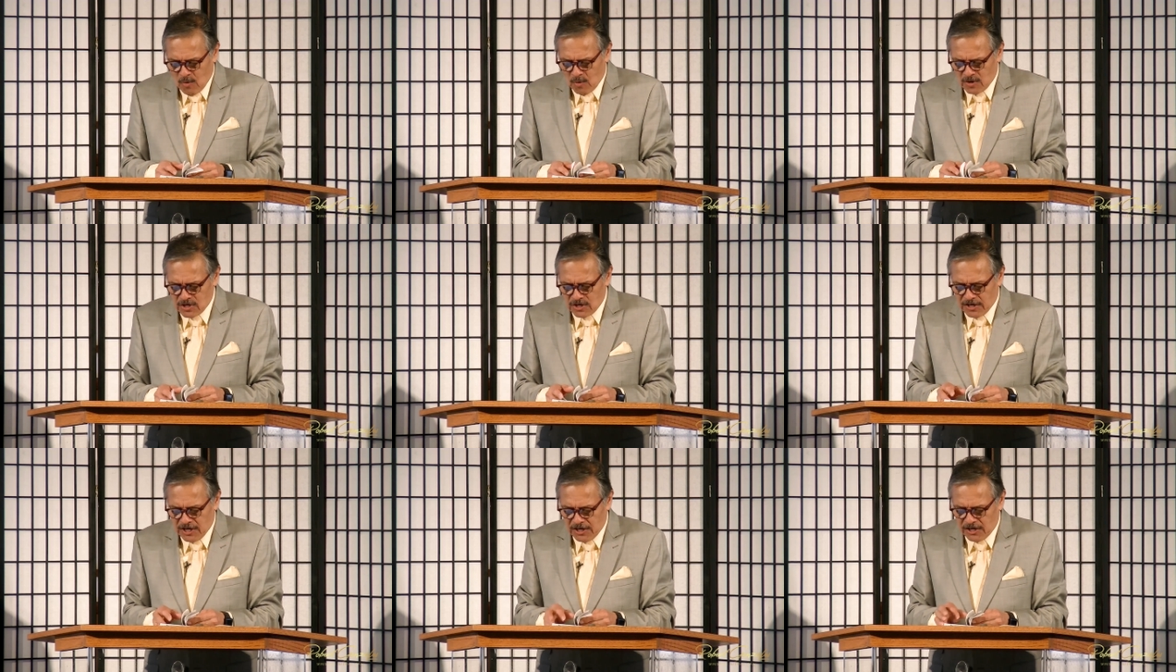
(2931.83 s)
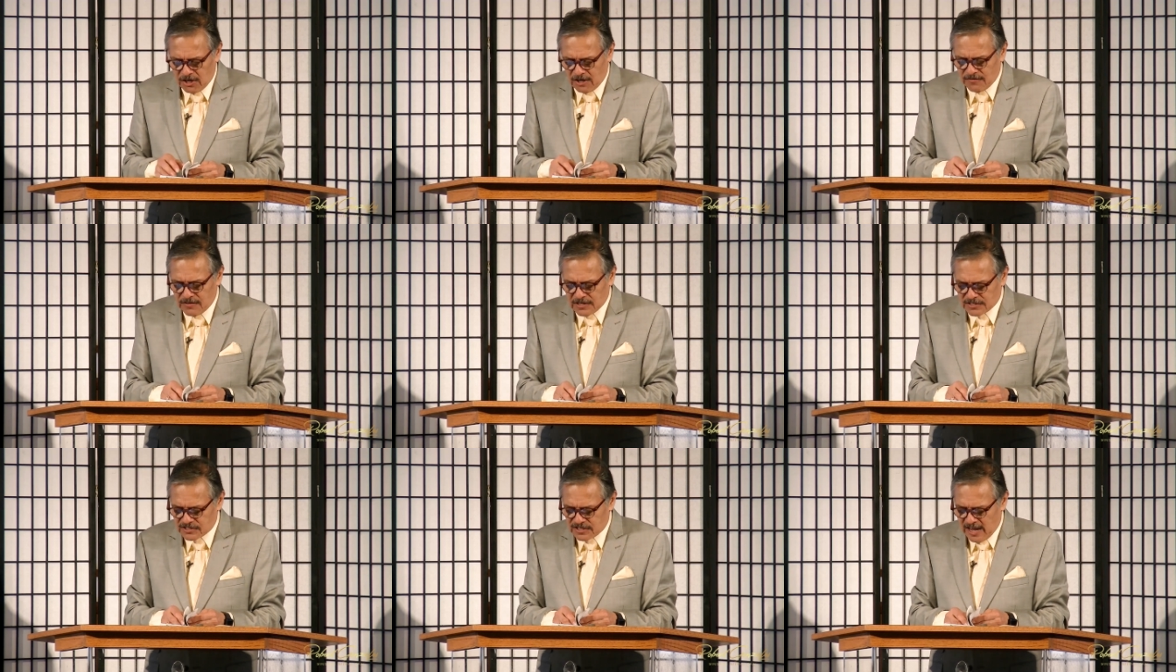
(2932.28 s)
when you hear
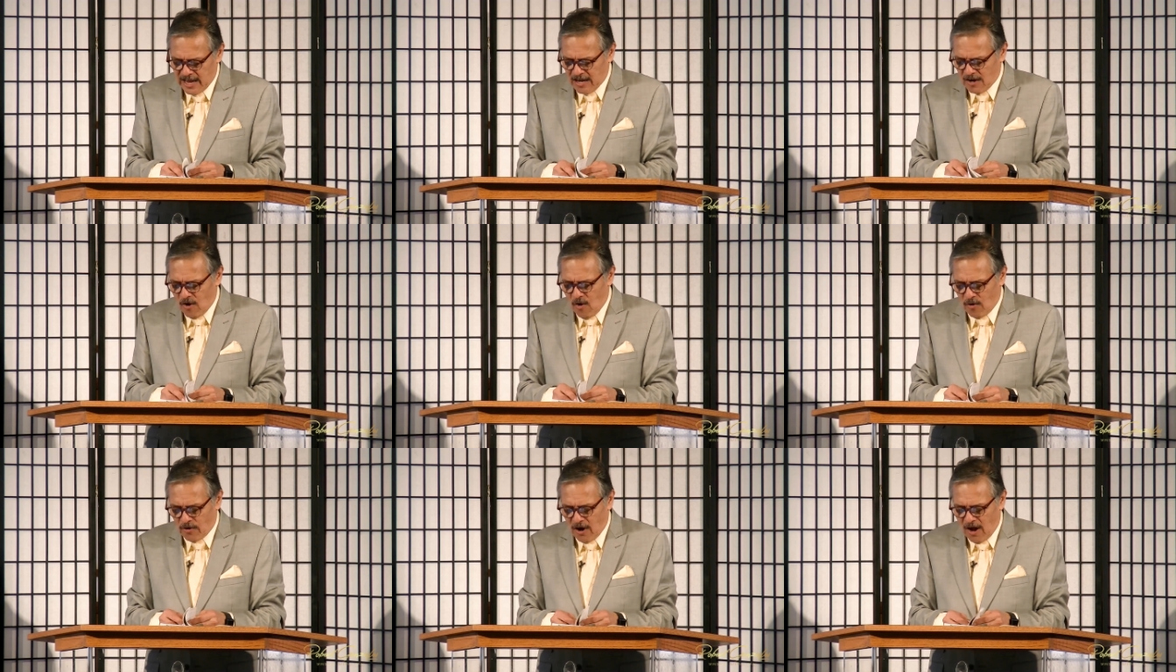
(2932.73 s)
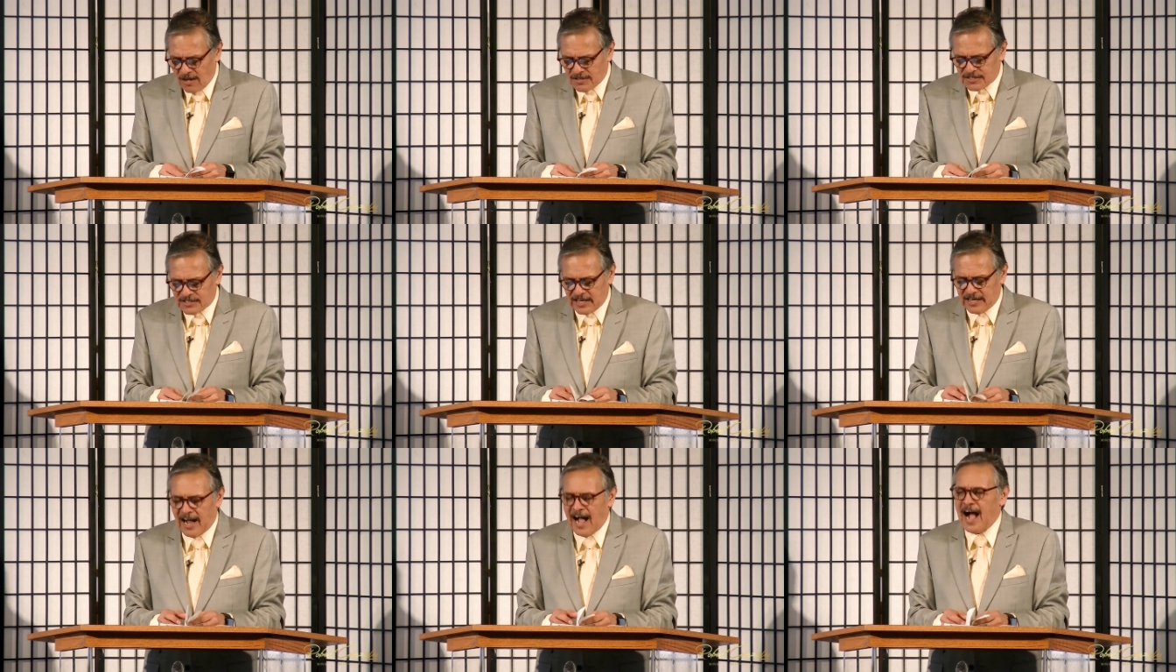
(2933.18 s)
of this thing going on,
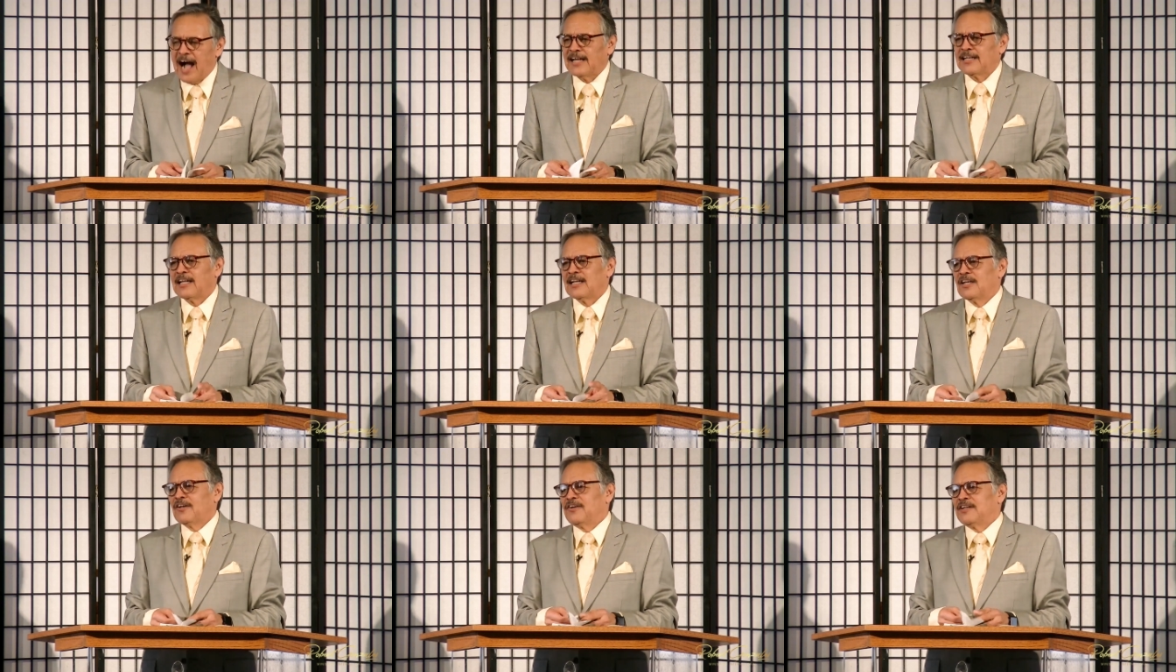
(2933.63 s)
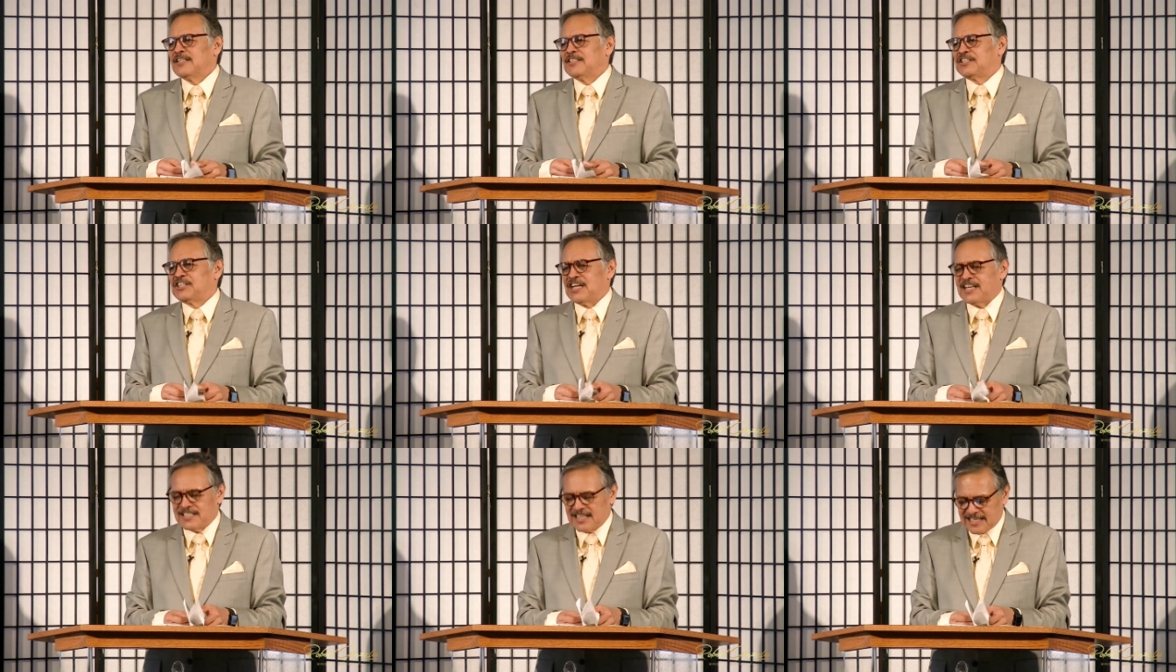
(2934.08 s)
say, hallelujah,
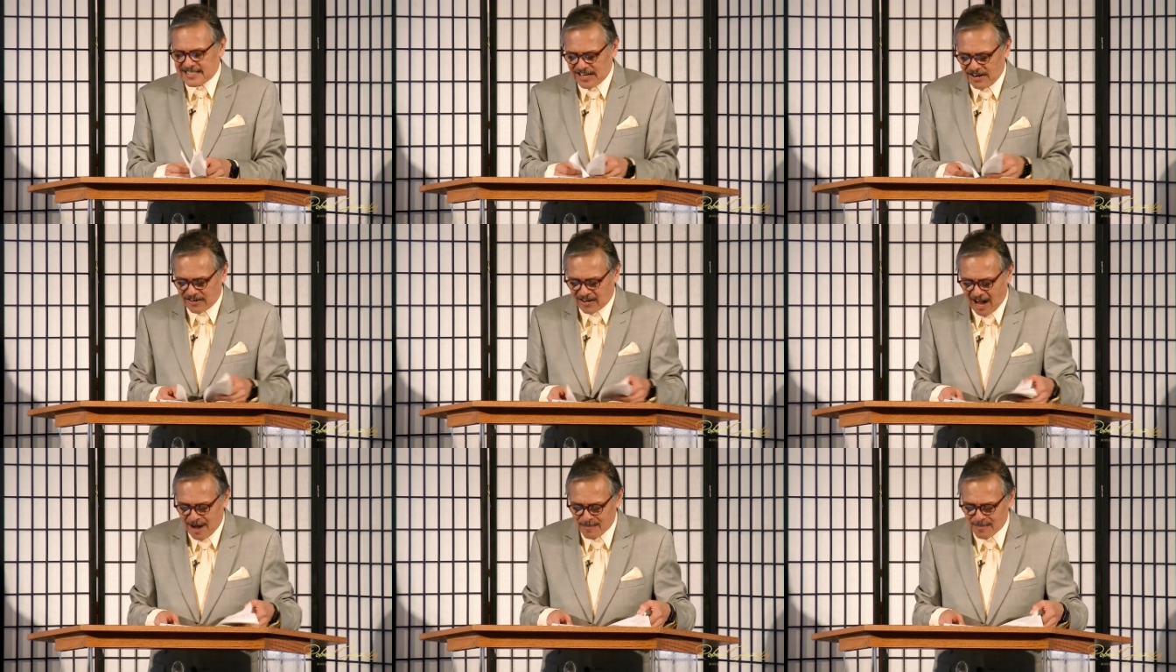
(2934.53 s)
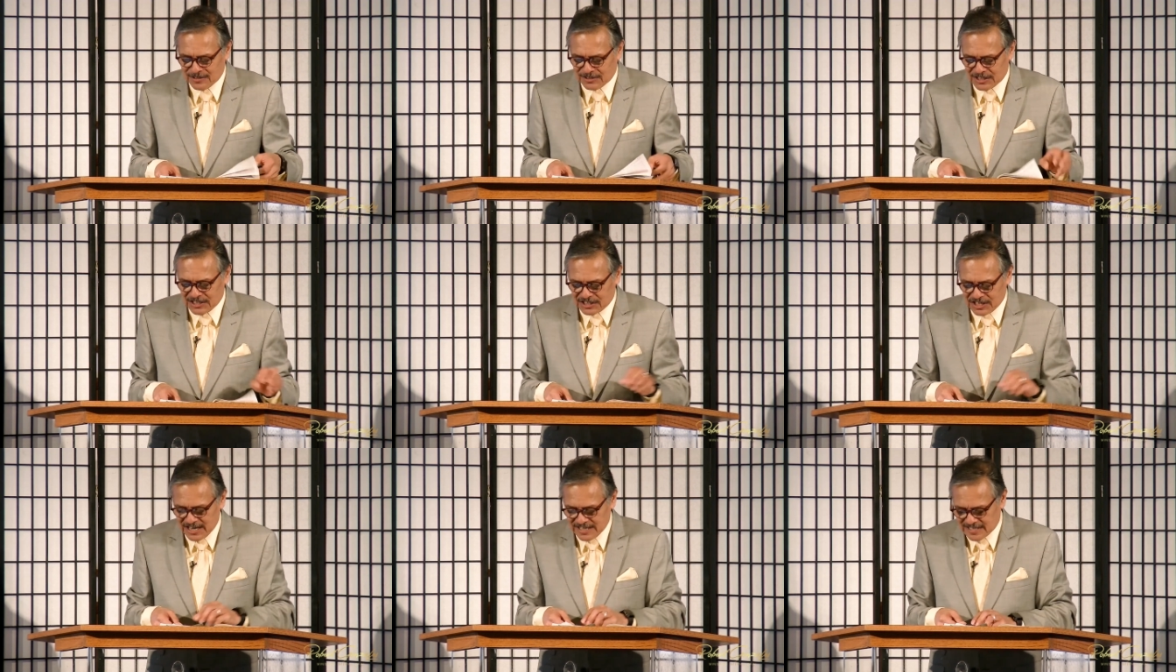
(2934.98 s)
Jesus. They're coming
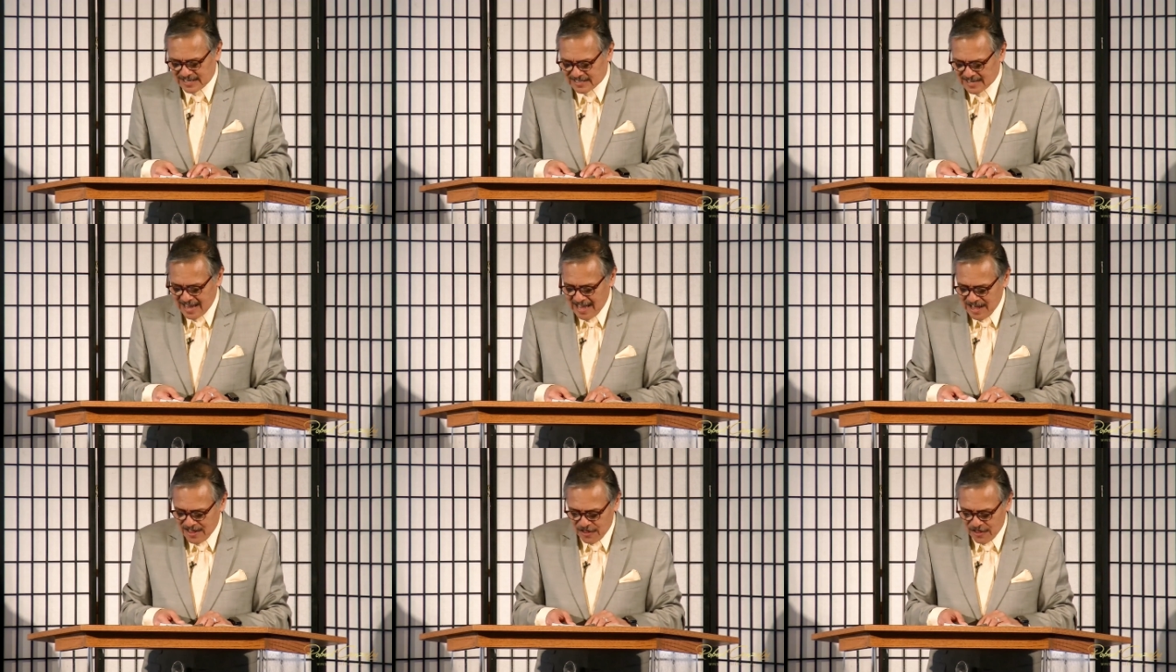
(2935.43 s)
to Jesus.